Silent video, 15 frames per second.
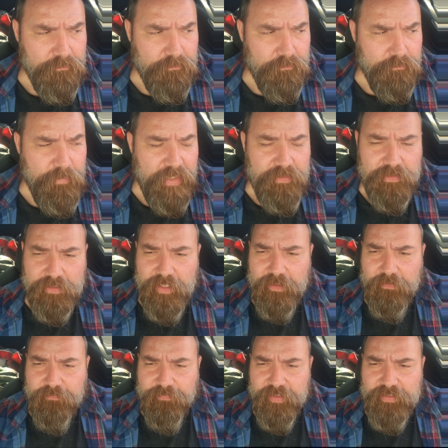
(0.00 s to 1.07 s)
Men
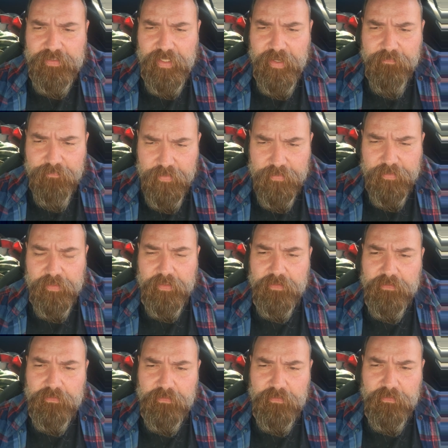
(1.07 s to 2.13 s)
sacrifice everything
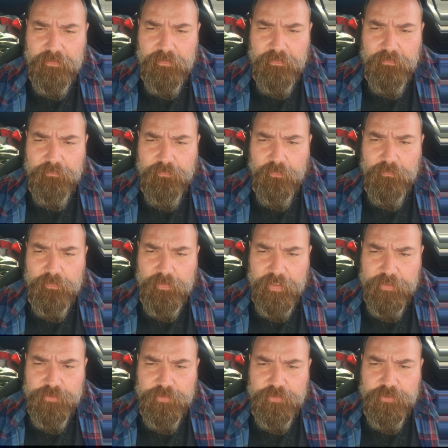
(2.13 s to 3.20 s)
for
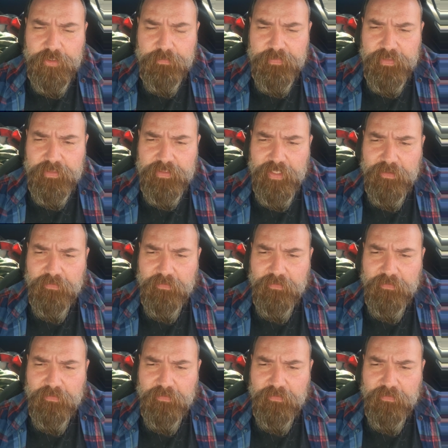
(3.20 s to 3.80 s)
relationships.